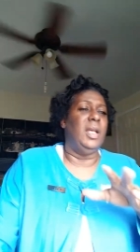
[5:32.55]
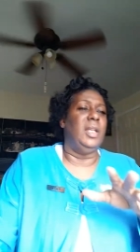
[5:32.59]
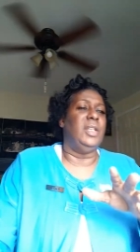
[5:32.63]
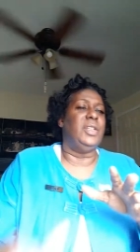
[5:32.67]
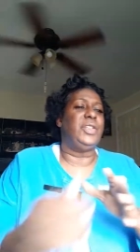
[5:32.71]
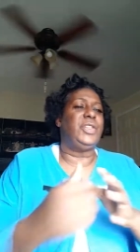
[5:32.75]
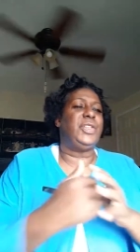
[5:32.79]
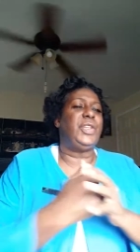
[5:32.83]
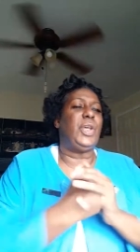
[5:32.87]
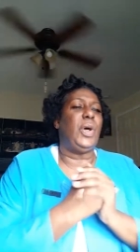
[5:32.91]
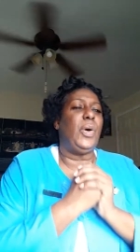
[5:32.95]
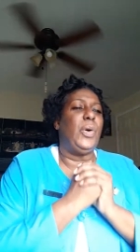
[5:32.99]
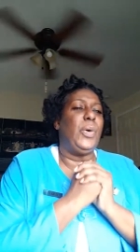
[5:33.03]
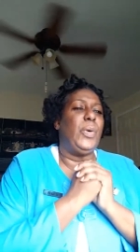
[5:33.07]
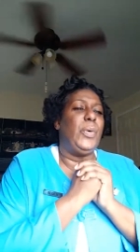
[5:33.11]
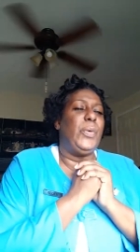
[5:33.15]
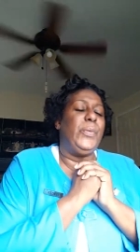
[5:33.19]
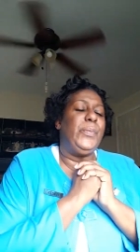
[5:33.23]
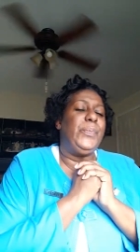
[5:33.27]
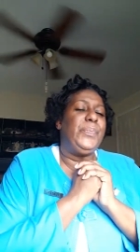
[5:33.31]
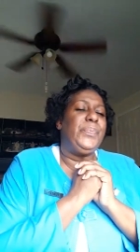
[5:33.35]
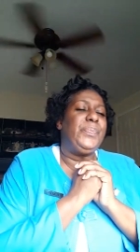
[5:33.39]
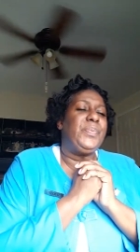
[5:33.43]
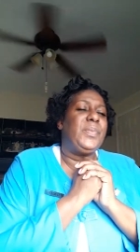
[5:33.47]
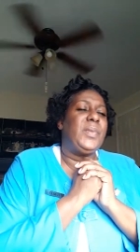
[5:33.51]

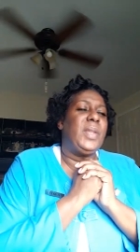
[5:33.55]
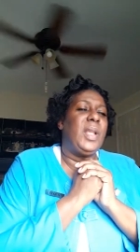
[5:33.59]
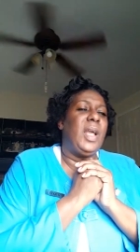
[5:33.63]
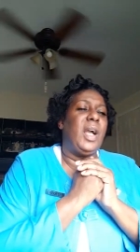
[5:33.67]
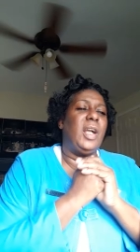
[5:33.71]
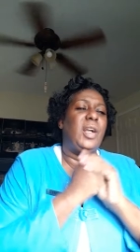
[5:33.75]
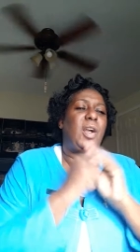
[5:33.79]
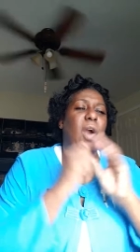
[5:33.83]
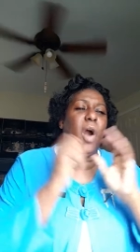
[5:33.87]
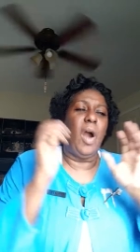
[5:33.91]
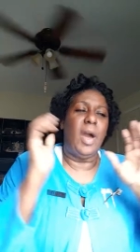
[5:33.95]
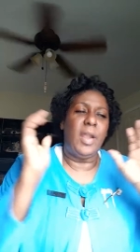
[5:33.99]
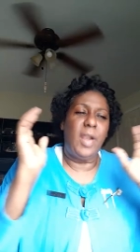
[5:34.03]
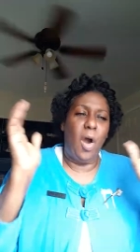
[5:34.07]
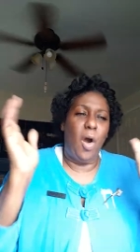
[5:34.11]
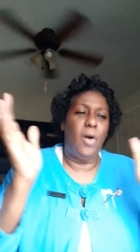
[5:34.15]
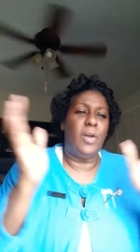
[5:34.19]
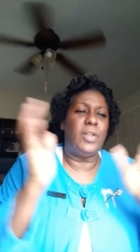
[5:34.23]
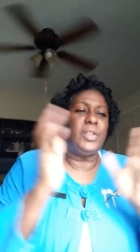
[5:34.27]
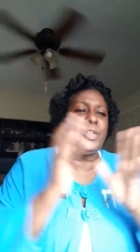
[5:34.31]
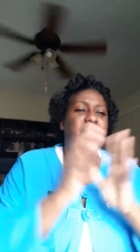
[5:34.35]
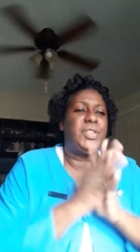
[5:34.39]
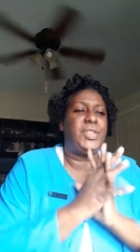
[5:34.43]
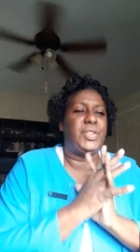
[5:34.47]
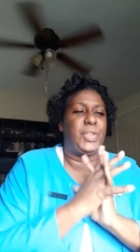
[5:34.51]
So God
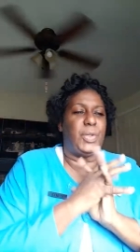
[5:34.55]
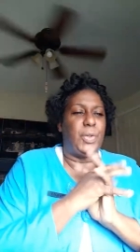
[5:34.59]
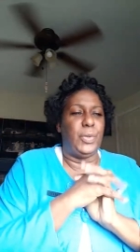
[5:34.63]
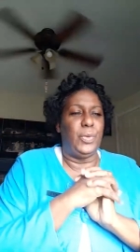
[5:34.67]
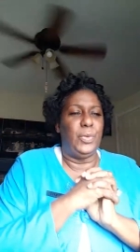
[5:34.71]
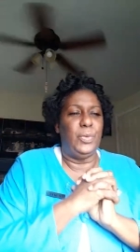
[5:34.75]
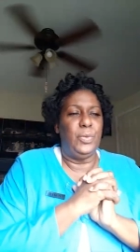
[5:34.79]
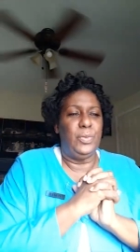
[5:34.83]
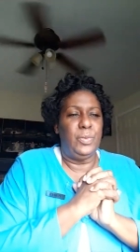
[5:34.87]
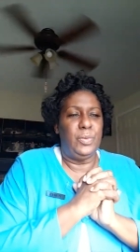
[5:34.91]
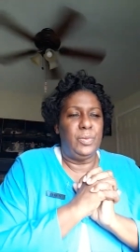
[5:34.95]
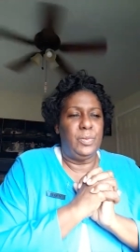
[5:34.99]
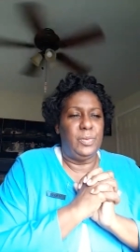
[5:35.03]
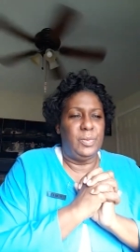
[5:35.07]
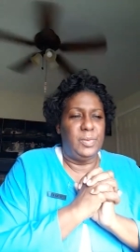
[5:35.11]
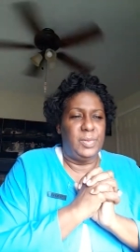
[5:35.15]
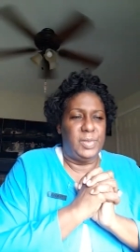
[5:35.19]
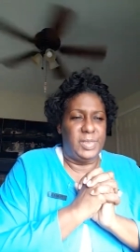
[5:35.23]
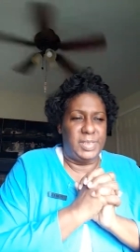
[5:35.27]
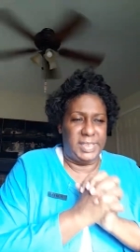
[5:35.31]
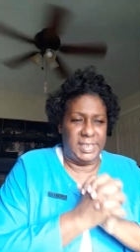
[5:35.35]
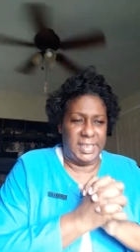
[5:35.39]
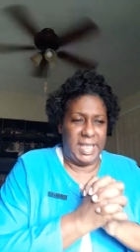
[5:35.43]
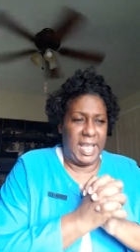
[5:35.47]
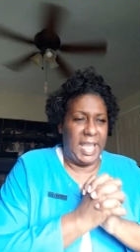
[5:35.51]
also
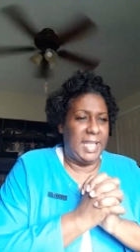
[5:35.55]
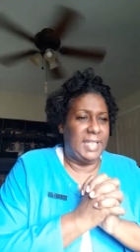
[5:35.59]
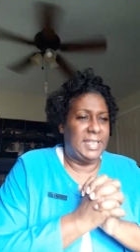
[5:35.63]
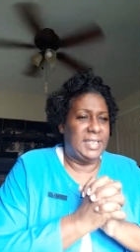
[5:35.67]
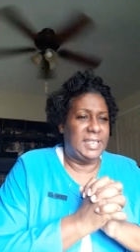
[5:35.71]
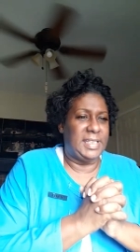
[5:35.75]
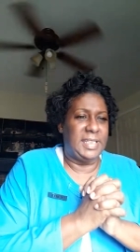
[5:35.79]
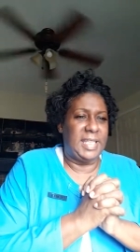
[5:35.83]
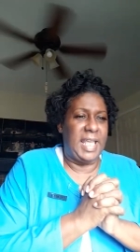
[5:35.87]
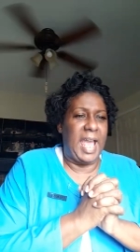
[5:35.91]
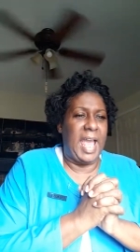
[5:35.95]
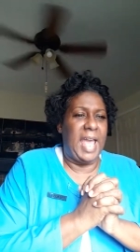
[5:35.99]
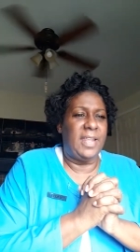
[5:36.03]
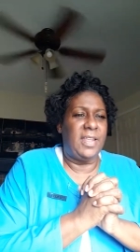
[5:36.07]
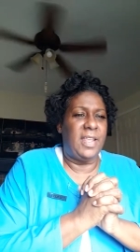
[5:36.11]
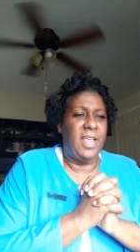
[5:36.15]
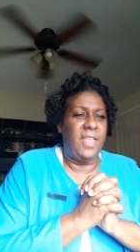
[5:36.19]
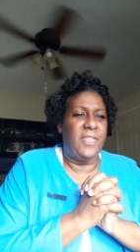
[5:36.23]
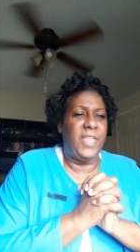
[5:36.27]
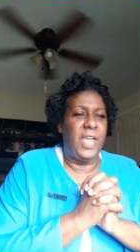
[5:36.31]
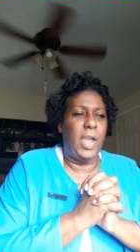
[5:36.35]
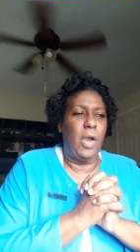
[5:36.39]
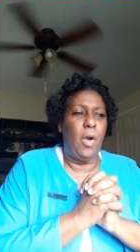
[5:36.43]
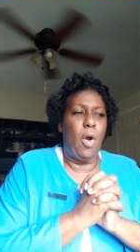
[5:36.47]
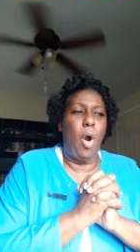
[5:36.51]
states that
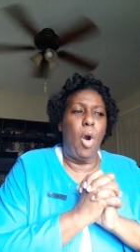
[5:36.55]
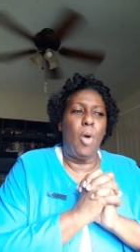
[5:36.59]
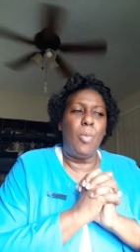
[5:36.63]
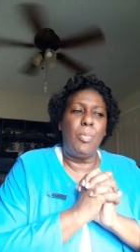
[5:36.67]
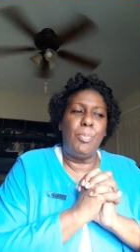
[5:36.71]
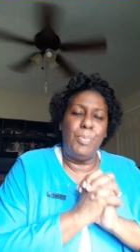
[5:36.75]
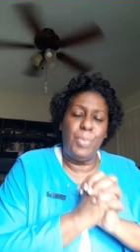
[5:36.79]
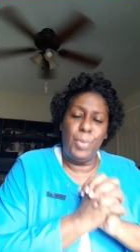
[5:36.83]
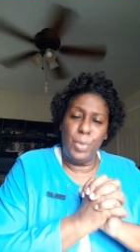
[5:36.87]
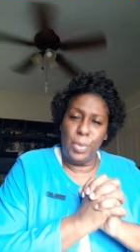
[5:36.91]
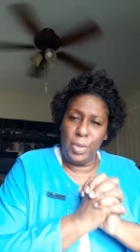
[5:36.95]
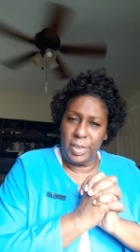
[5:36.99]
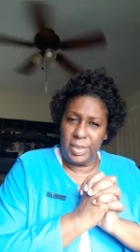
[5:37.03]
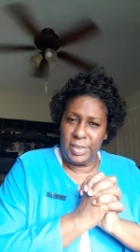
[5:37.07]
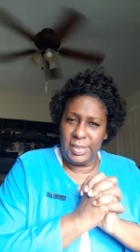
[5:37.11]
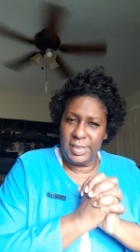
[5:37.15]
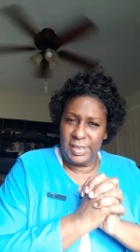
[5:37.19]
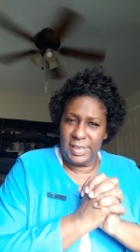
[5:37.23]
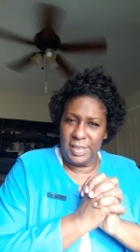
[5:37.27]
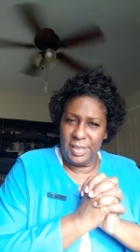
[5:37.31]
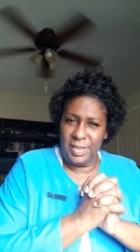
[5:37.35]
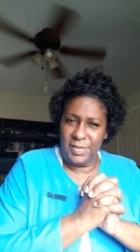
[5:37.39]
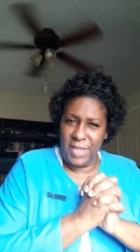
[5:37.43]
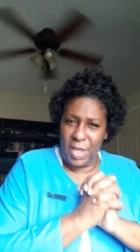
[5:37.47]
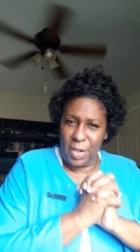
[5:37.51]
there are
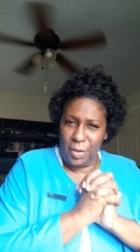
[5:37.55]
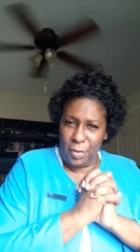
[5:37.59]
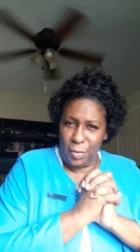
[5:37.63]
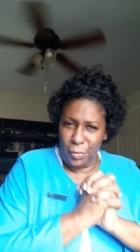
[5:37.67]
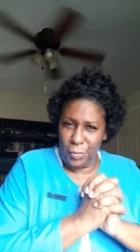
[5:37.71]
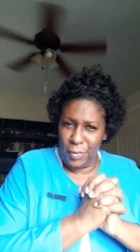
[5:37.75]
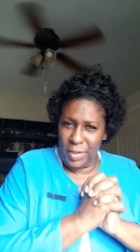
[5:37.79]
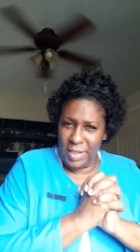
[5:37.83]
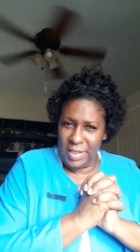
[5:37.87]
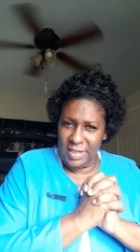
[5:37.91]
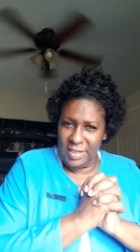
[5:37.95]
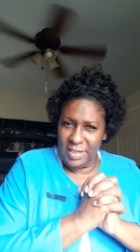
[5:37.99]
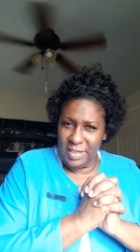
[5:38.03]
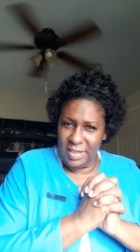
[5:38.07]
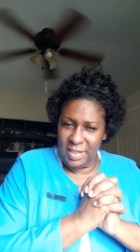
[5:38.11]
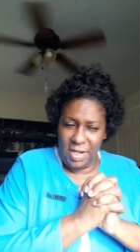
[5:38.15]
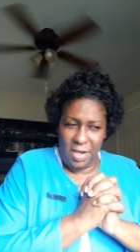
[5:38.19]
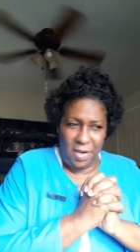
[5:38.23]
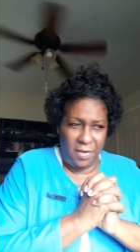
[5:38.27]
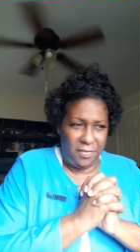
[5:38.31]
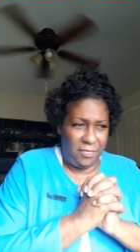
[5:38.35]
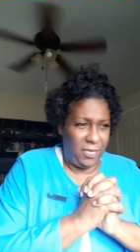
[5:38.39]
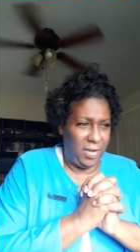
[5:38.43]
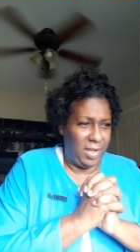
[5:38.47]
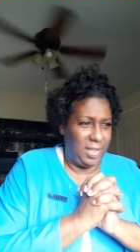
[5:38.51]
books that are written
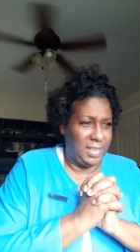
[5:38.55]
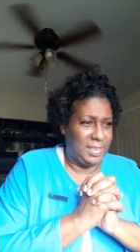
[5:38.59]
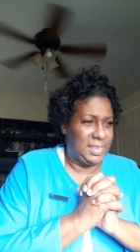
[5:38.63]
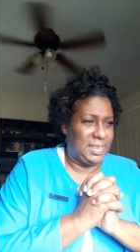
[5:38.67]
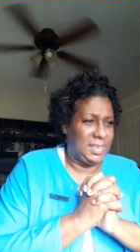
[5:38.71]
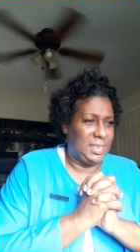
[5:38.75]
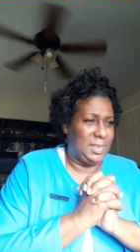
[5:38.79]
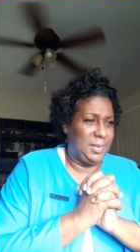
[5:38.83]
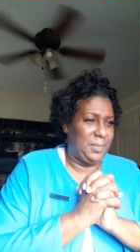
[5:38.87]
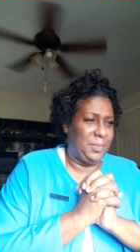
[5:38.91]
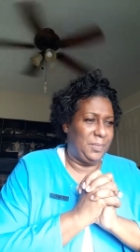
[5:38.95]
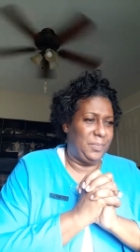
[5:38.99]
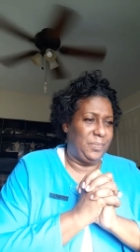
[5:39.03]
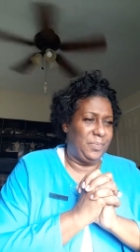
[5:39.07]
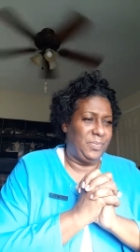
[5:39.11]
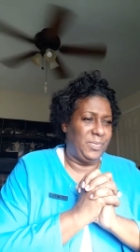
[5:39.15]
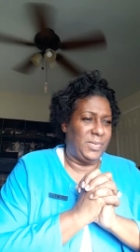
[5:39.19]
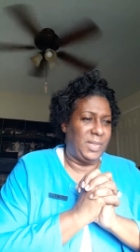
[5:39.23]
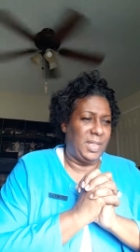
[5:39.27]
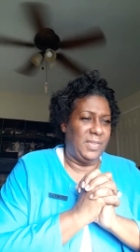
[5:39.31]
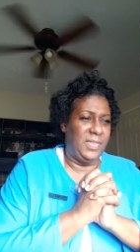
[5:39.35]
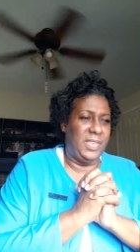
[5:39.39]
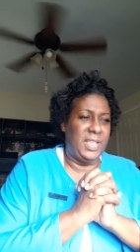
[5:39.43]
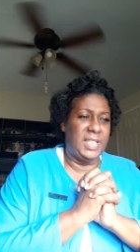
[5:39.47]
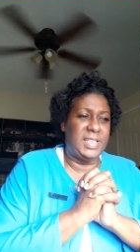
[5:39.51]
of us.
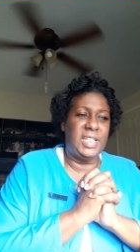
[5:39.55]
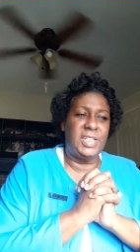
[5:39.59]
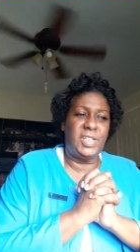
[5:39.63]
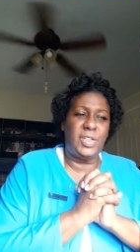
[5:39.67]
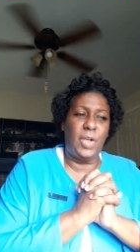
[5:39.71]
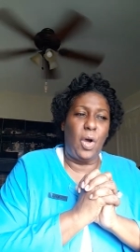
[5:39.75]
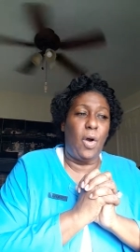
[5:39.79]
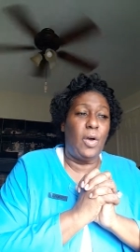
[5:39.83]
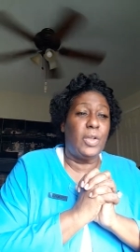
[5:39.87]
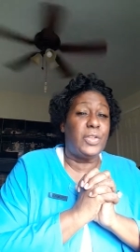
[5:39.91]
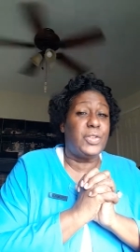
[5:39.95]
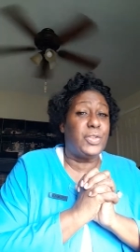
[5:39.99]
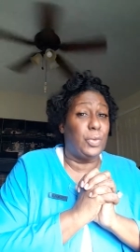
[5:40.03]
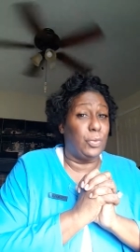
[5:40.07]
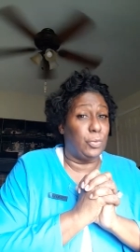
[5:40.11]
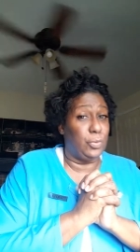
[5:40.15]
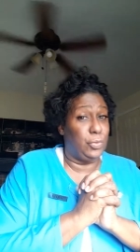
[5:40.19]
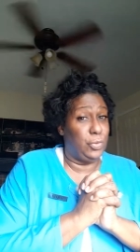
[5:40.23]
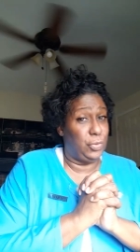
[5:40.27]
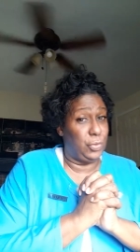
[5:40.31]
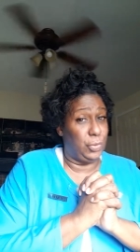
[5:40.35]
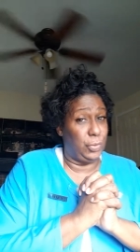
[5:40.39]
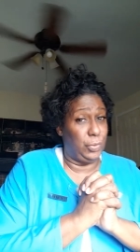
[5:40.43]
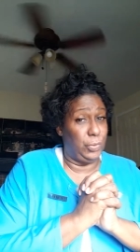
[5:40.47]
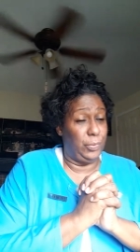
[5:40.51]
This is also
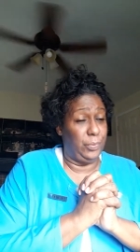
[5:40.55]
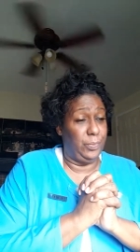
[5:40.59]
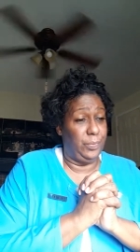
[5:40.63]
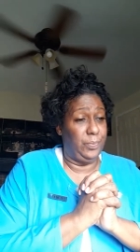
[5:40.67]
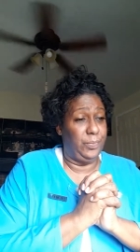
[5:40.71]
true.